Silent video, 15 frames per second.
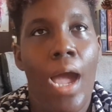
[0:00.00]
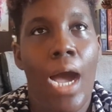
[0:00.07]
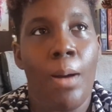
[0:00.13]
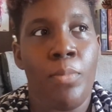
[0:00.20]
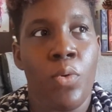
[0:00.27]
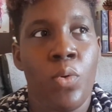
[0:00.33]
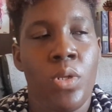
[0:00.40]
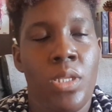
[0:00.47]
I'm
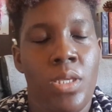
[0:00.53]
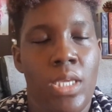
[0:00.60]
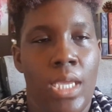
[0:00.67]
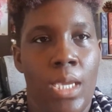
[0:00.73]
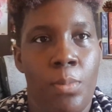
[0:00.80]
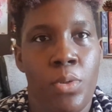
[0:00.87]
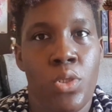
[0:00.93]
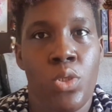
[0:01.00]
only
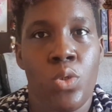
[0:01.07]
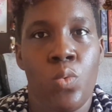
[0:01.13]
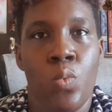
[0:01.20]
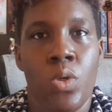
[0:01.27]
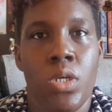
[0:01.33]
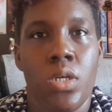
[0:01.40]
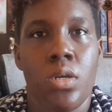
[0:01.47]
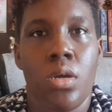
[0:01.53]
able to
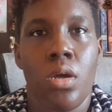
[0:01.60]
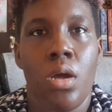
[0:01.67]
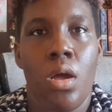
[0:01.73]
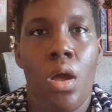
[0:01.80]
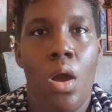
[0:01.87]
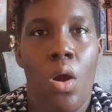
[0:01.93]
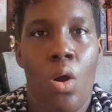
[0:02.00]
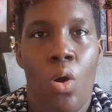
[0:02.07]
work
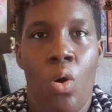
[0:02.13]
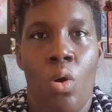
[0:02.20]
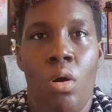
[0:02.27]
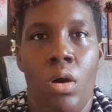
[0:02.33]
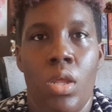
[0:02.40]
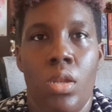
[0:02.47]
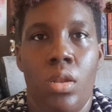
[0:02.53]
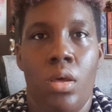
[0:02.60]

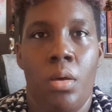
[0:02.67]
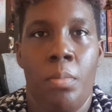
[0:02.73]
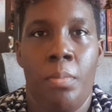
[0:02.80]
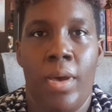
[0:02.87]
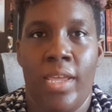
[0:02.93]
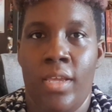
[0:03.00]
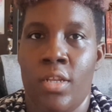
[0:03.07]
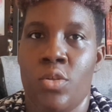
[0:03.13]
on
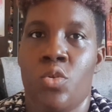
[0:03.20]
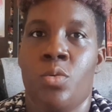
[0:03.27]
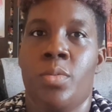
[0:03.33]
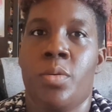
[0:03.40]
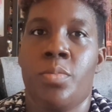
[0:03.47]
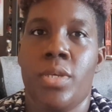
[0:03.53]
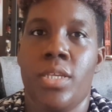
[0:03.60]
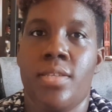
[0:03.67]
my
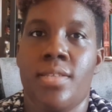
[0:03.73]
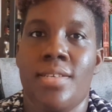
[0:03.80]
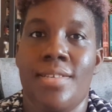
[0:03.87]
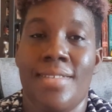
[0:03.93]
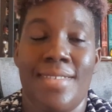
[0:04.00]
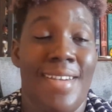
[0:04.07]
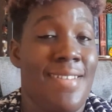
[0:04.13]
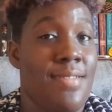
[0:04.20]
Inktober
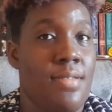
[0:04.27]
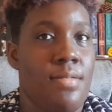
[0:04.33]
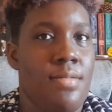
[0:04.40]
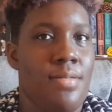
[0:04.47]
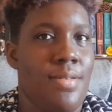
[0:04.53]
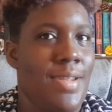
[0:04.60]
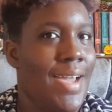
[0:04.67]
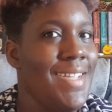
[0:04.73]
pieces at
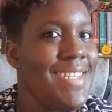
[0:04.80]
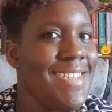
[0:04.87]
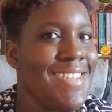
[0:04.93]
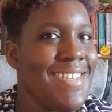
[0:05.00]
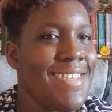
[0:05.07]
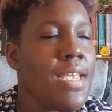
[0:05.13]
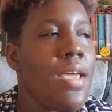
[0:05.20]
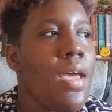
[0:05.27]

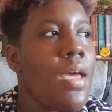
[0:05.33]
night.